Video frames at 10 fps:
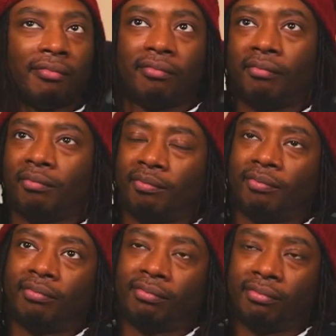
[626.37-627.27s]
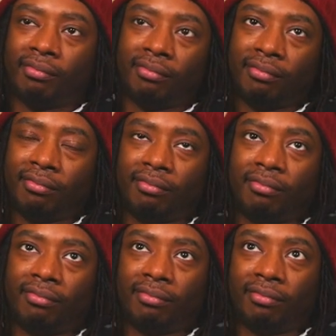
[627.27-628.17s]

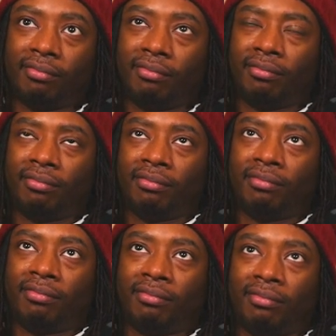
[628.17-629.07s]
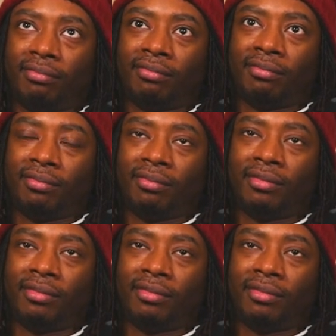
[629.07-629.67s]
The person shown says nothing.